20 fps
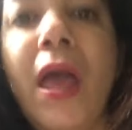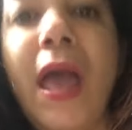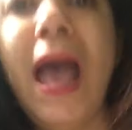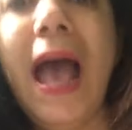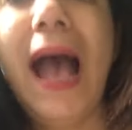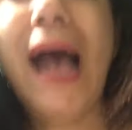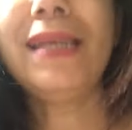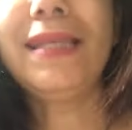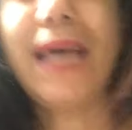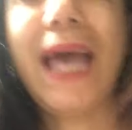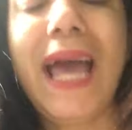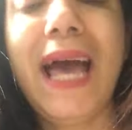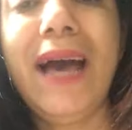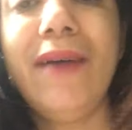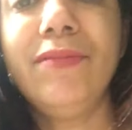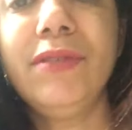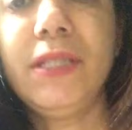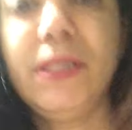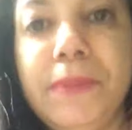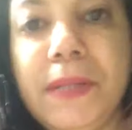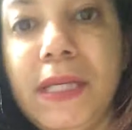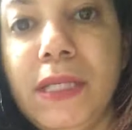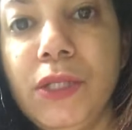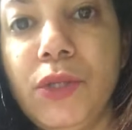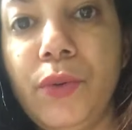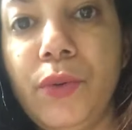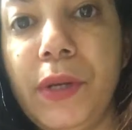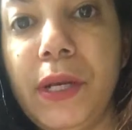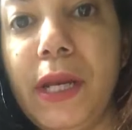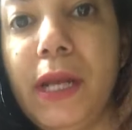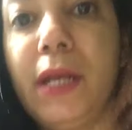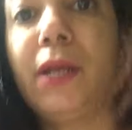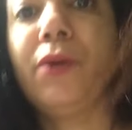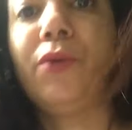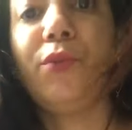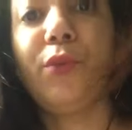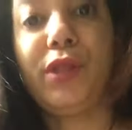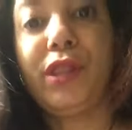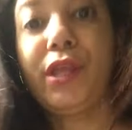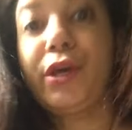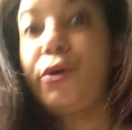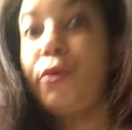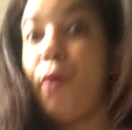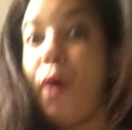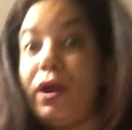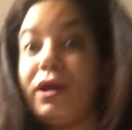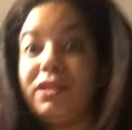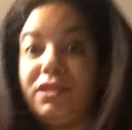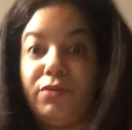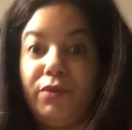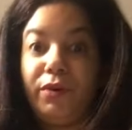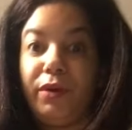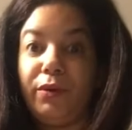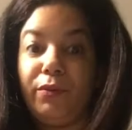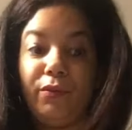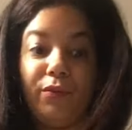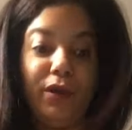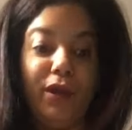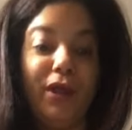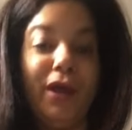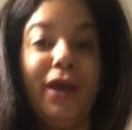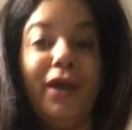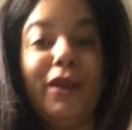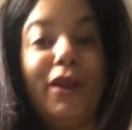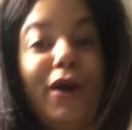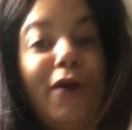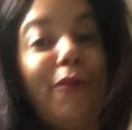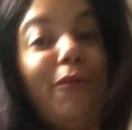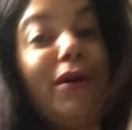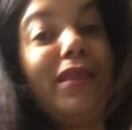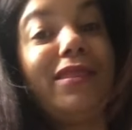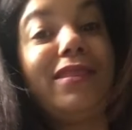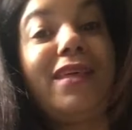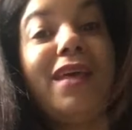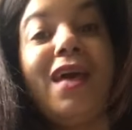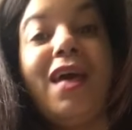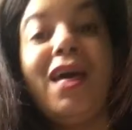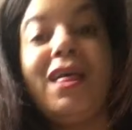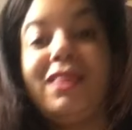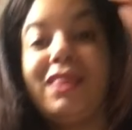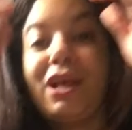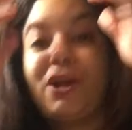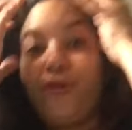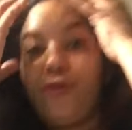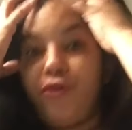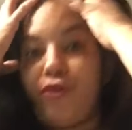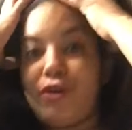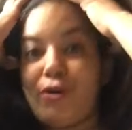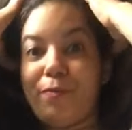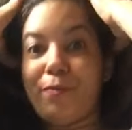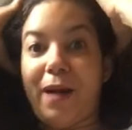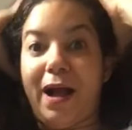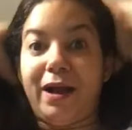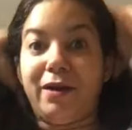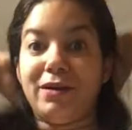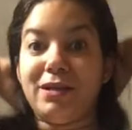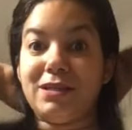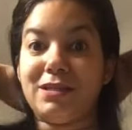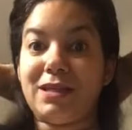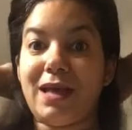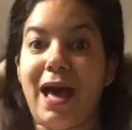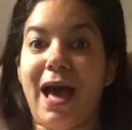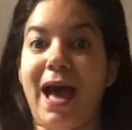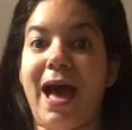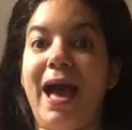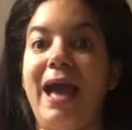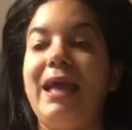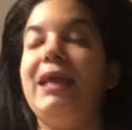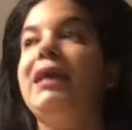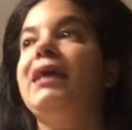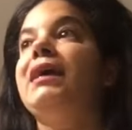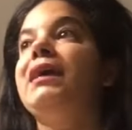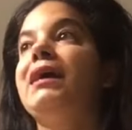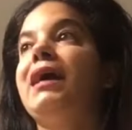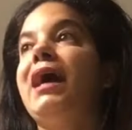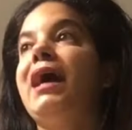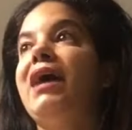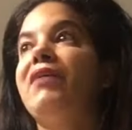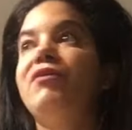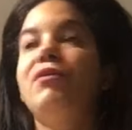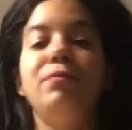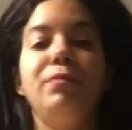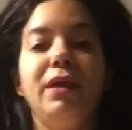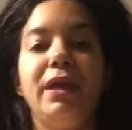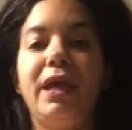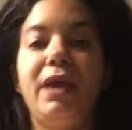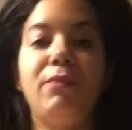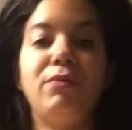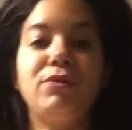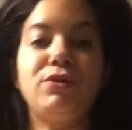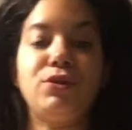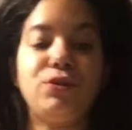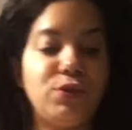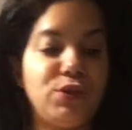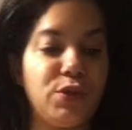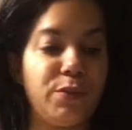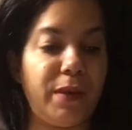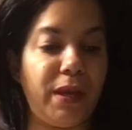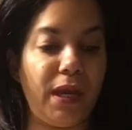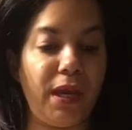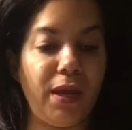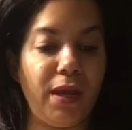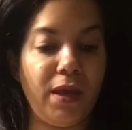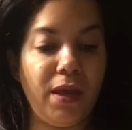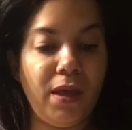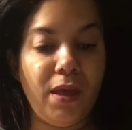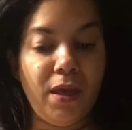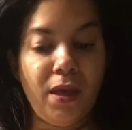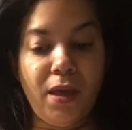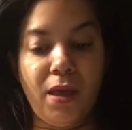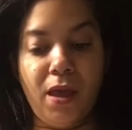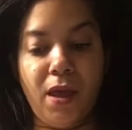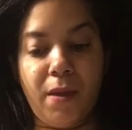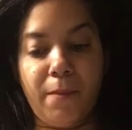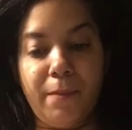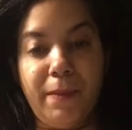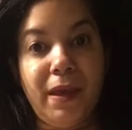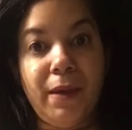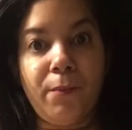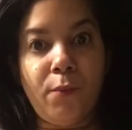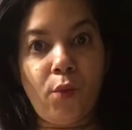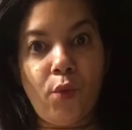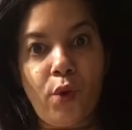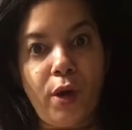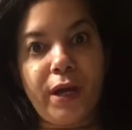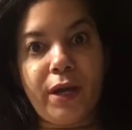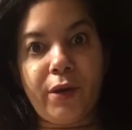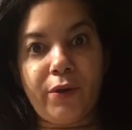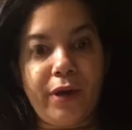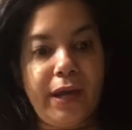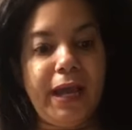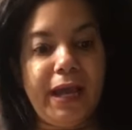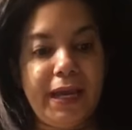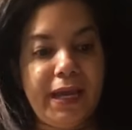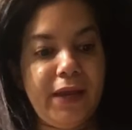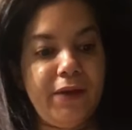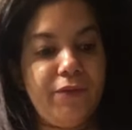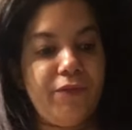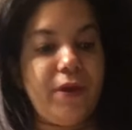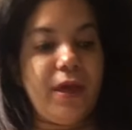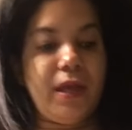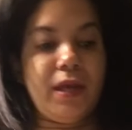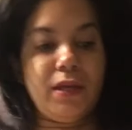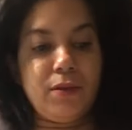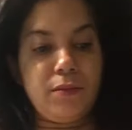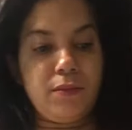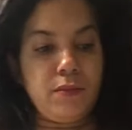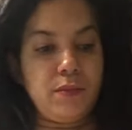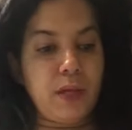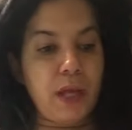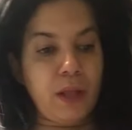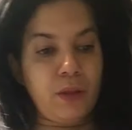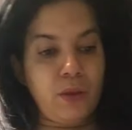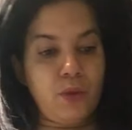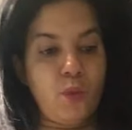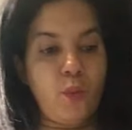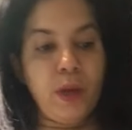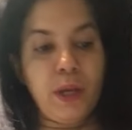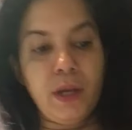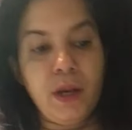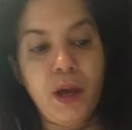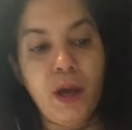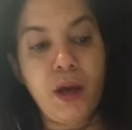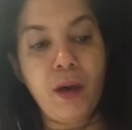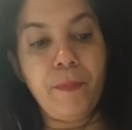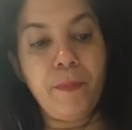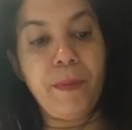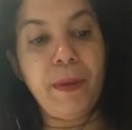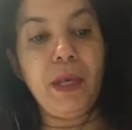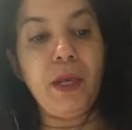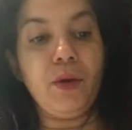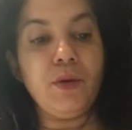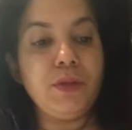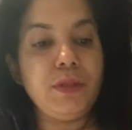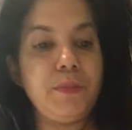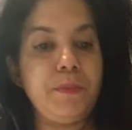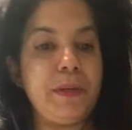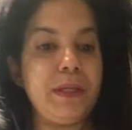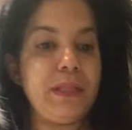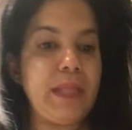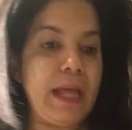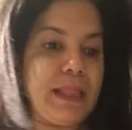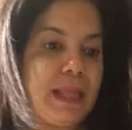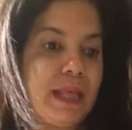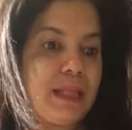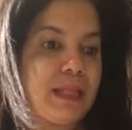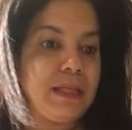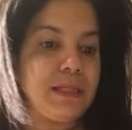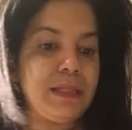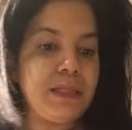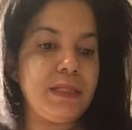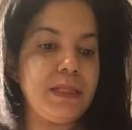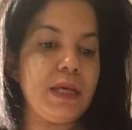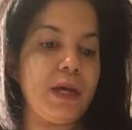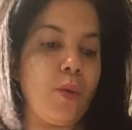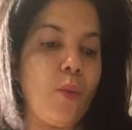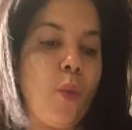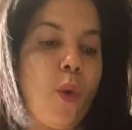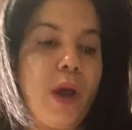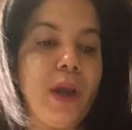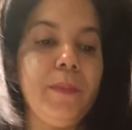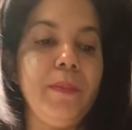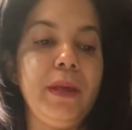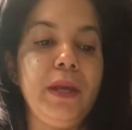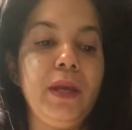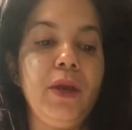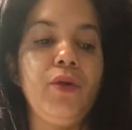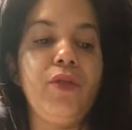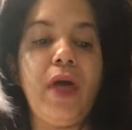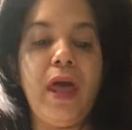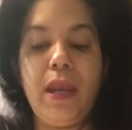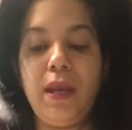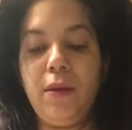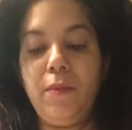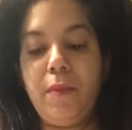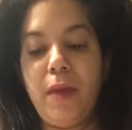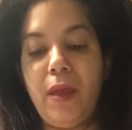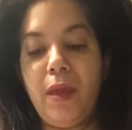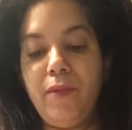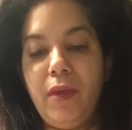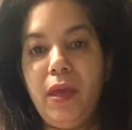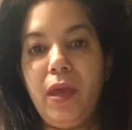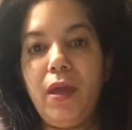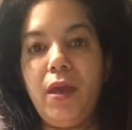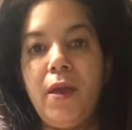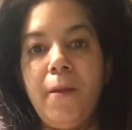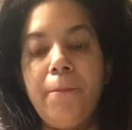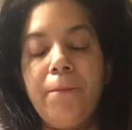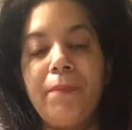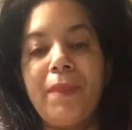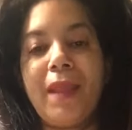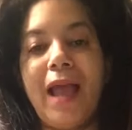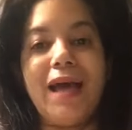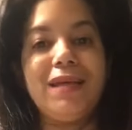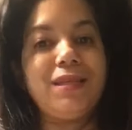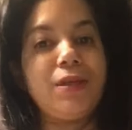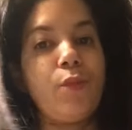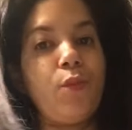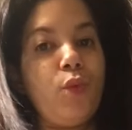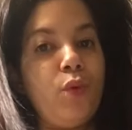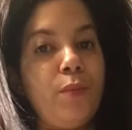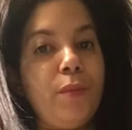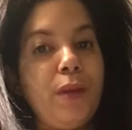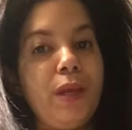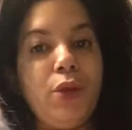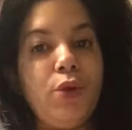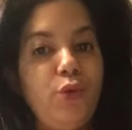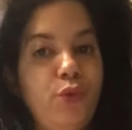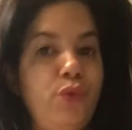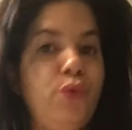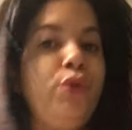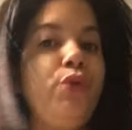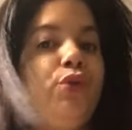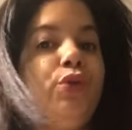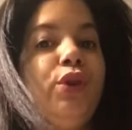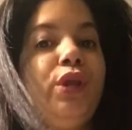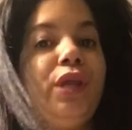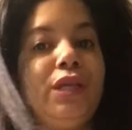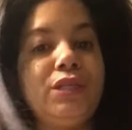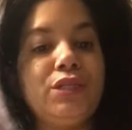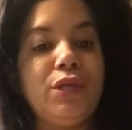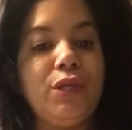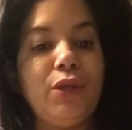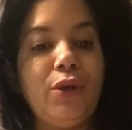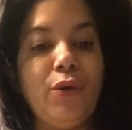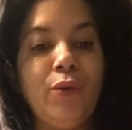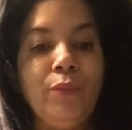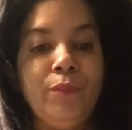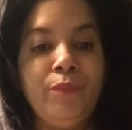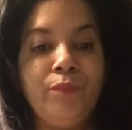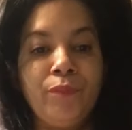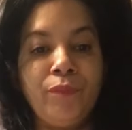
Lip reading: as I have been doing it. With the quarantine, you know, with the coronavirus, I haven't been able to do too many, being more creative and doing videos. But I think this is one video that maybe as a woman you need to know,